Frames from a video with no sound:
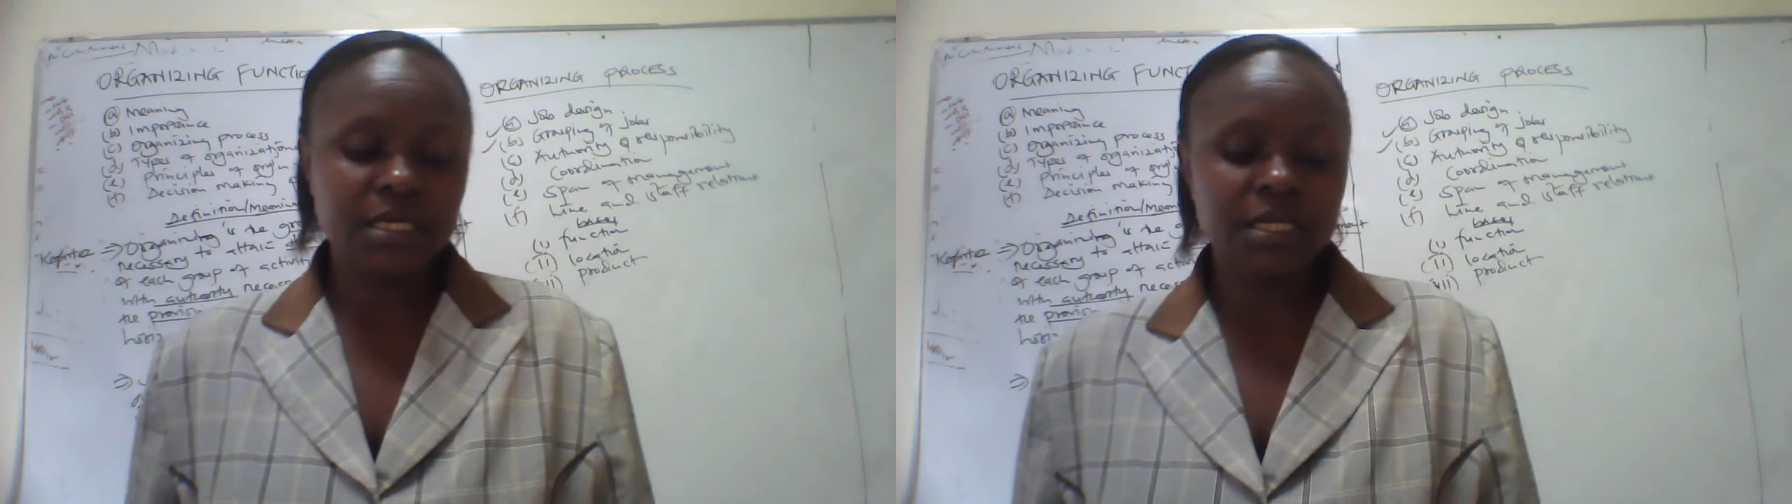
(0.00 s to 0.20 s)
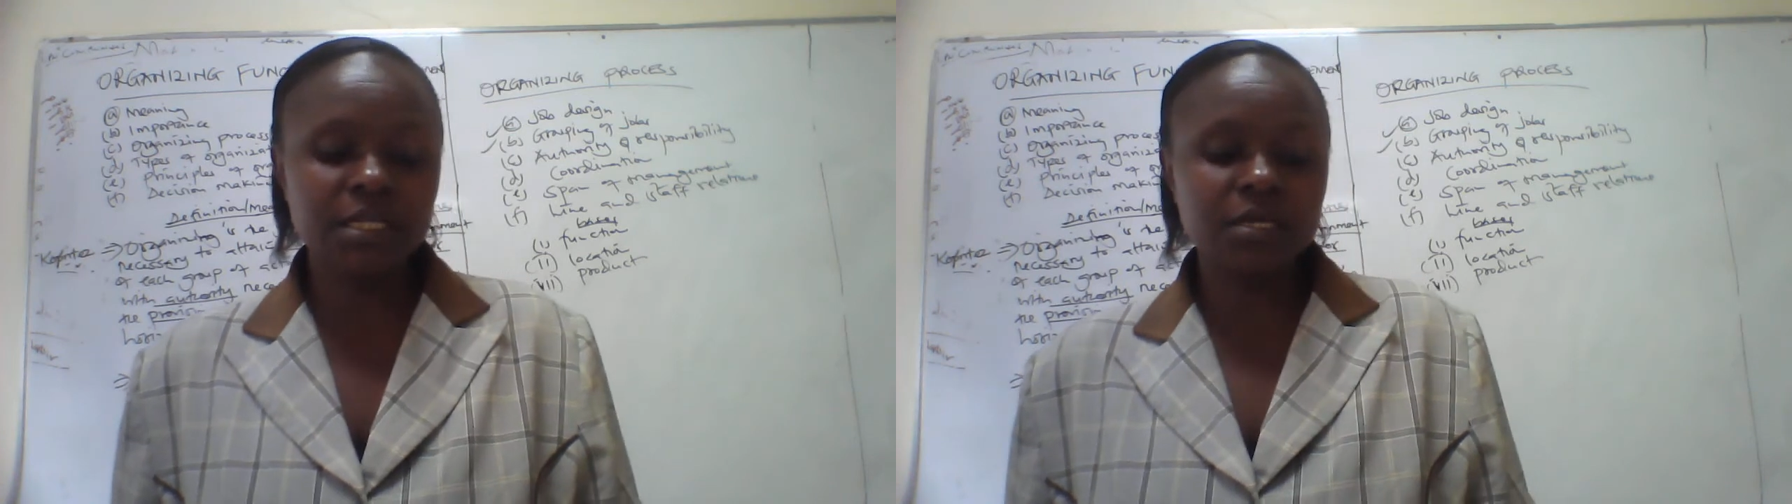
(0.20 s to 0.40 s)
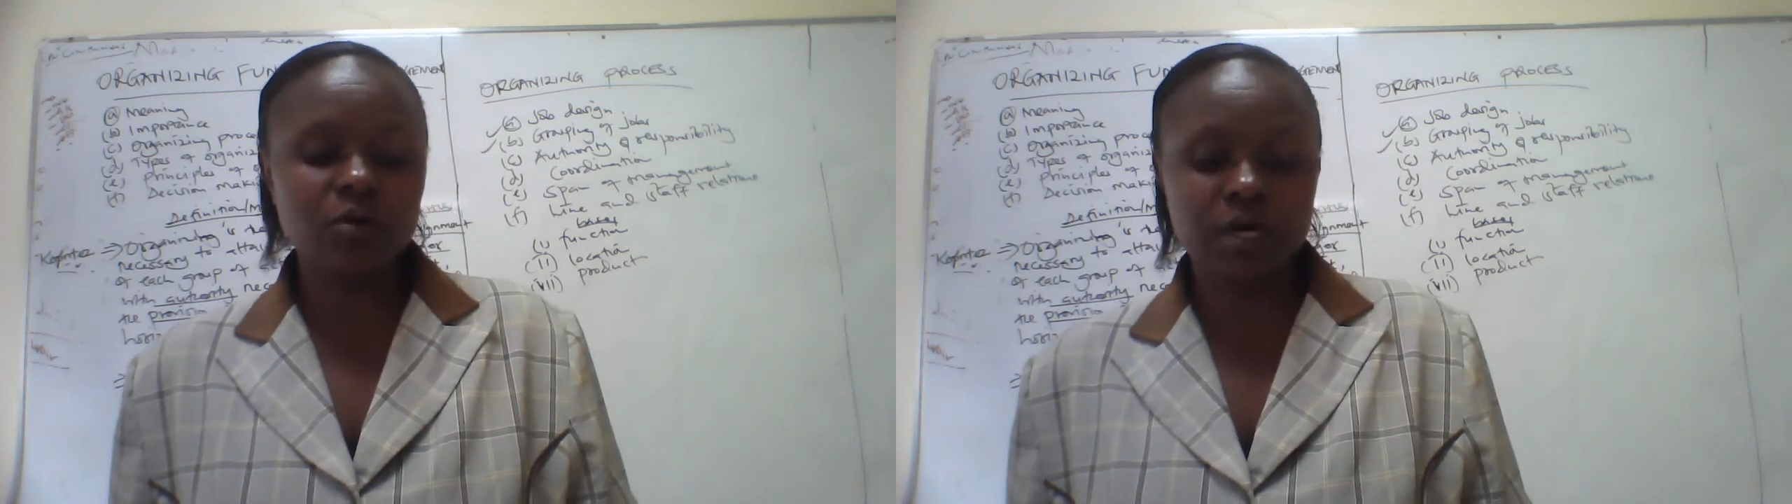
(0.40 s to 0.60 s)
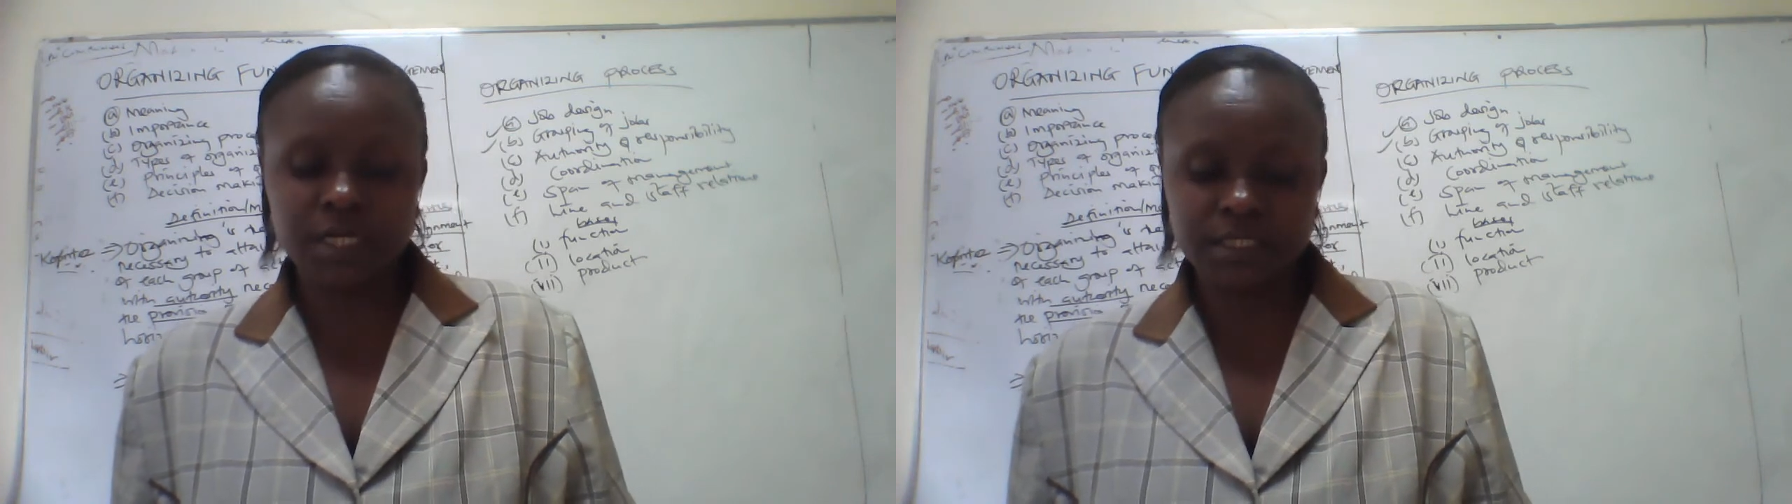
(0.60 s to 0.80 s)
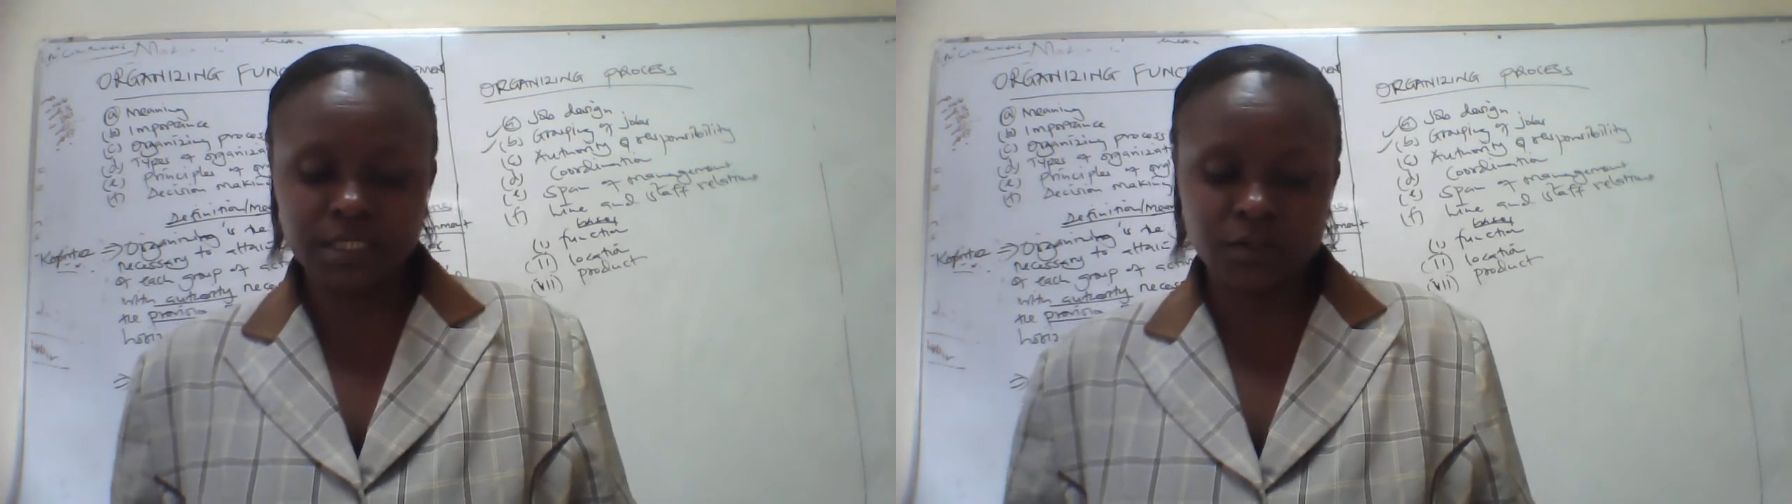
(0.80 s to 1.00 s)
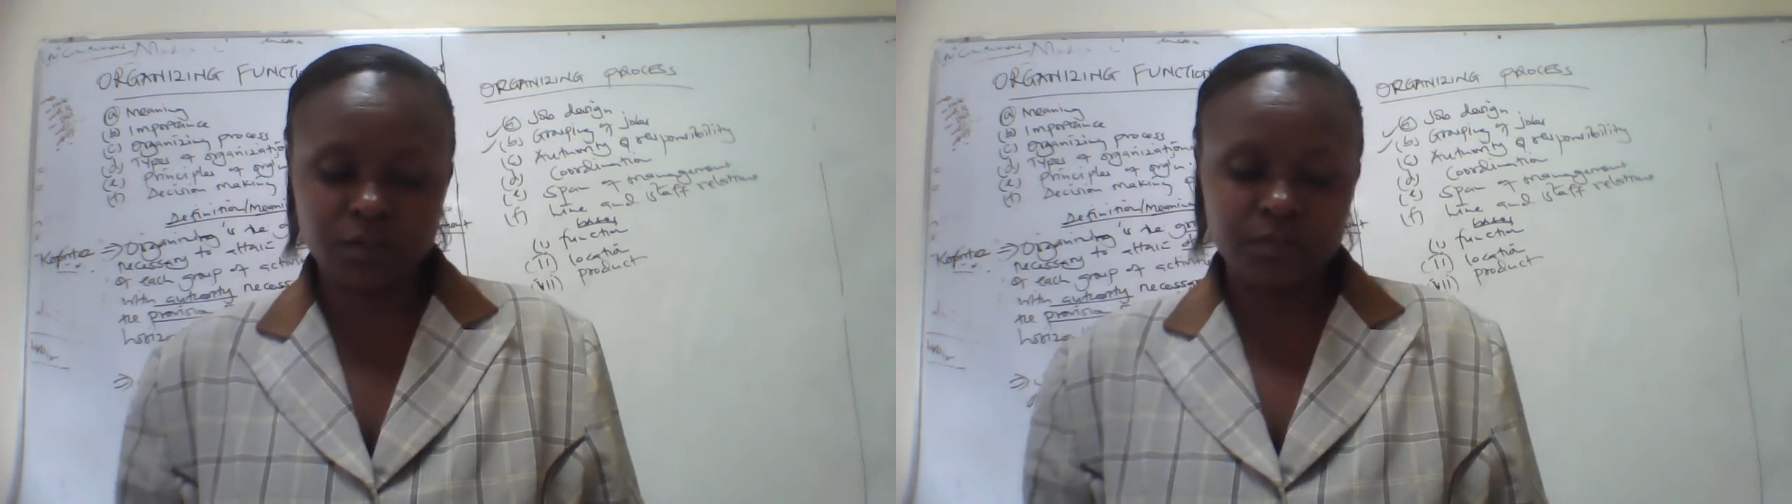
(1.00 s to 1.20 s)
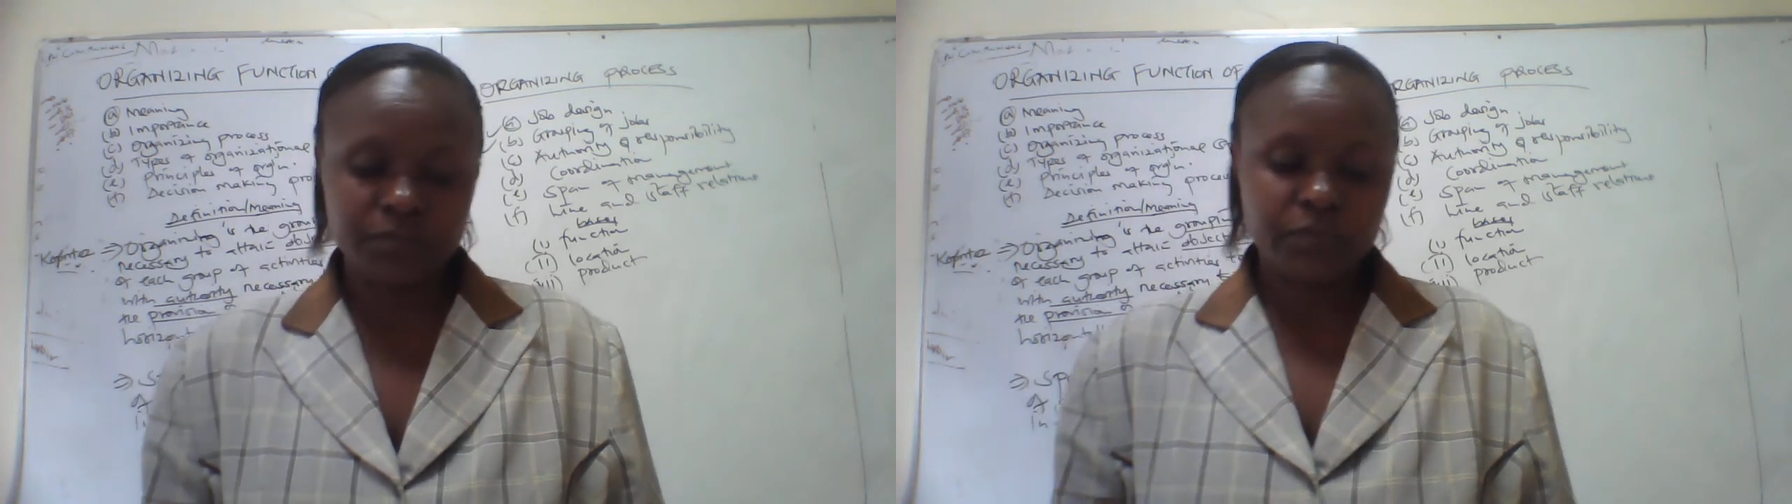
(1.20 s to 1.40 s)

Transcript: in the organization.